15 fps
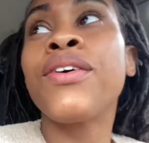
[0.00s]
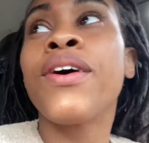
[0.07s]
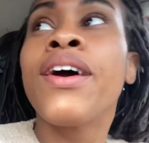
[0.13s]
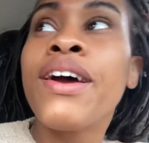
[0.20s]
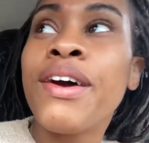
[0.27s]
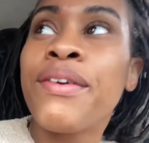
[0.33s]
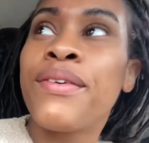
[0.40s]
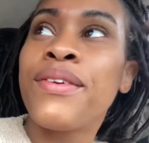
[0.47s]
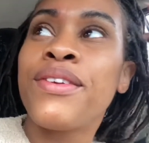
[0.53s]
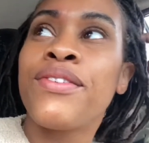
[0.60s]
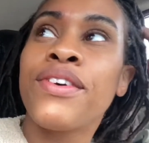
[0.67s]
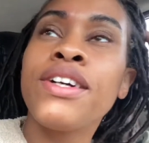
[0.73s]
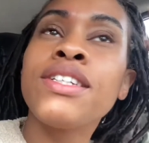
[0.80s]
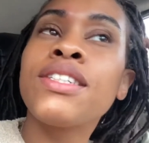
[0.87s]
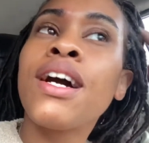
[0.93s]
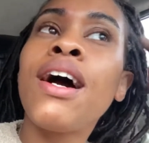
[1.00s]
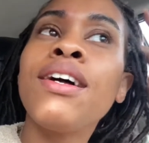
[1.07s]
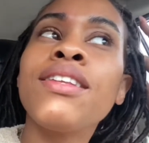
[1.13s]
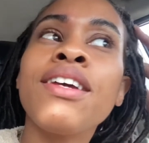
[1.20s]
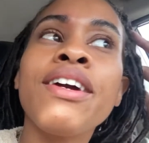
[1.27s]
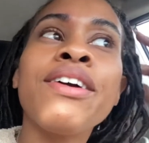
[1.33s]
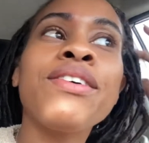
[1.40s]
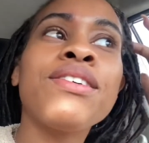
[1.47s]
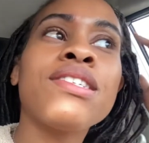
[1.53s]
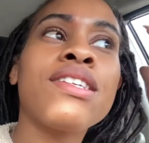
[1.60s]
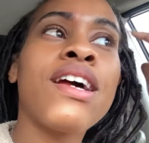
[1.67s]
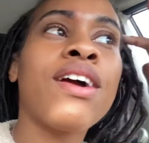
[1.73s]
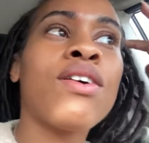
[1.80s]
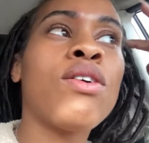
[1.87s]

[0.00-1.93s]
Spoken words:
And when we first got there, it was like